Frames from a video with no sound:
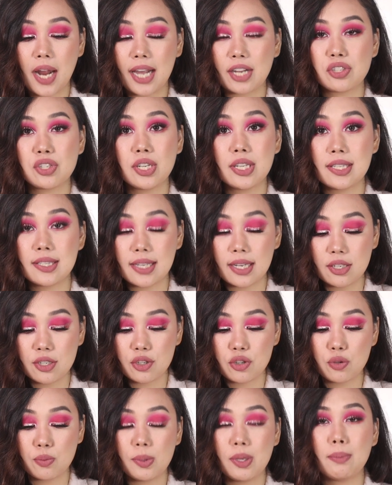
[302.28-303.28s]
were actually
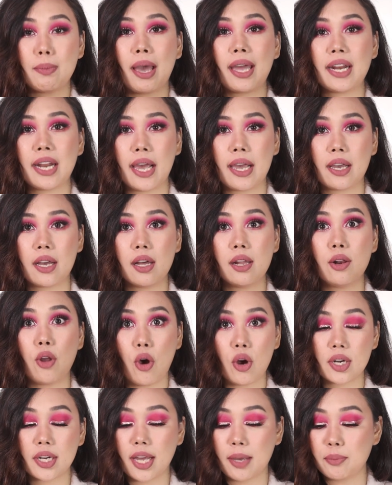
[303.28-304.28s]
sent to me by Nykaa
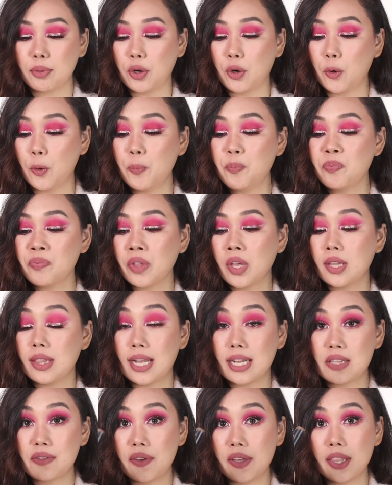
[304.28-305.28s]
long time ago.
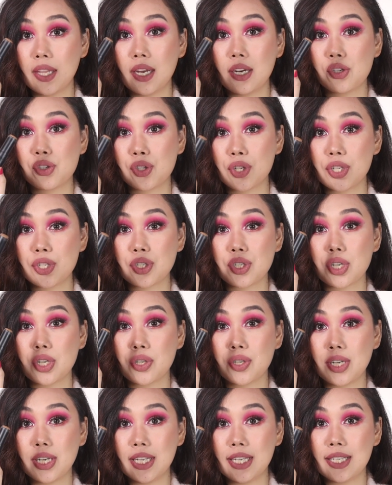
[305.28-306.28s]
That's when they had just
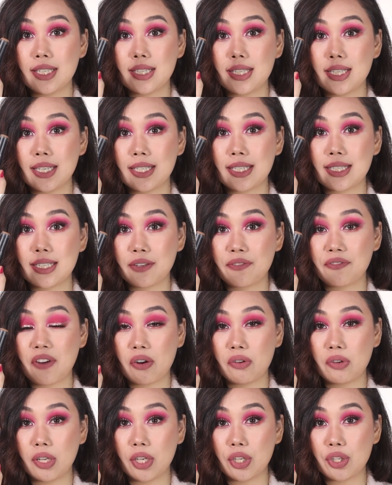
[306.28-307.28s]
released these stick
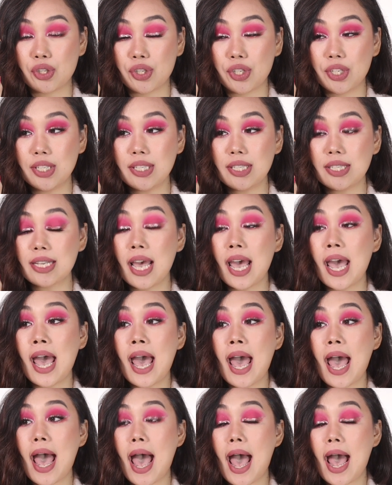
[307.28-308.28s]
foundations.
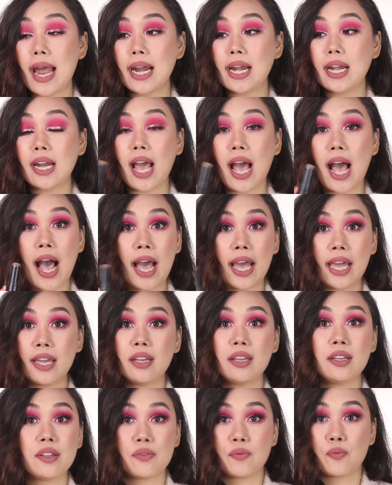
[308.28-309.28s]
And
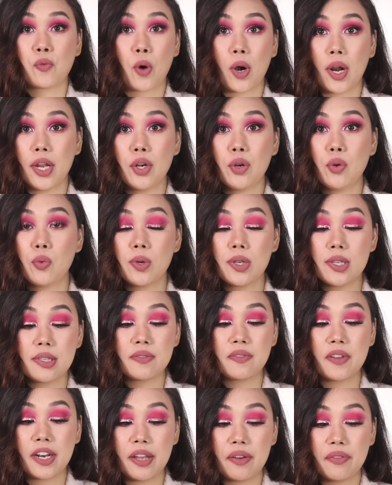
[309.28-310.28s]
what I do
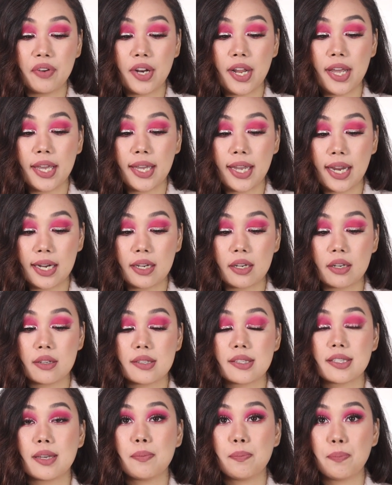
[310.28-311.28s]
is whenever I get
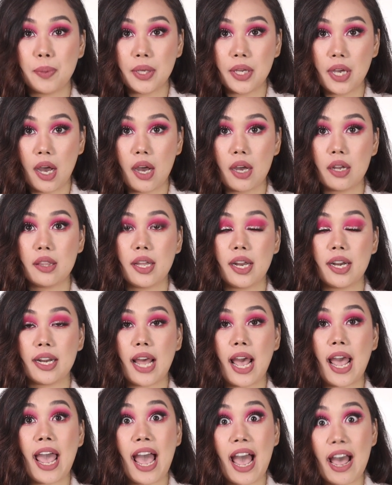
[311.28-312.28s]
some PR that
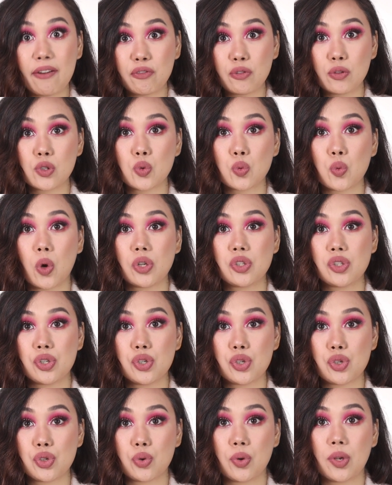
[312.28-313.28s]
I have to swatch
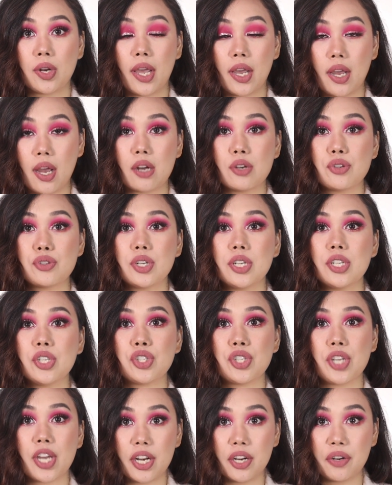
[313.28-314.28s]
and show and I can't really
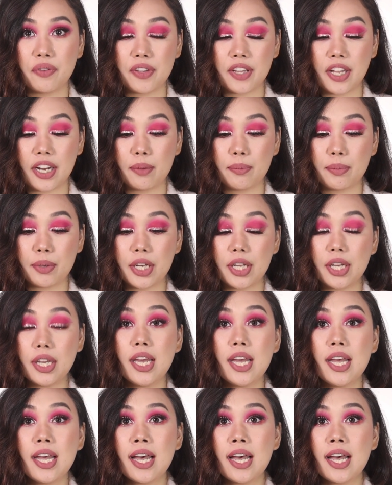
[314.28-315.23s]
share it with anybody,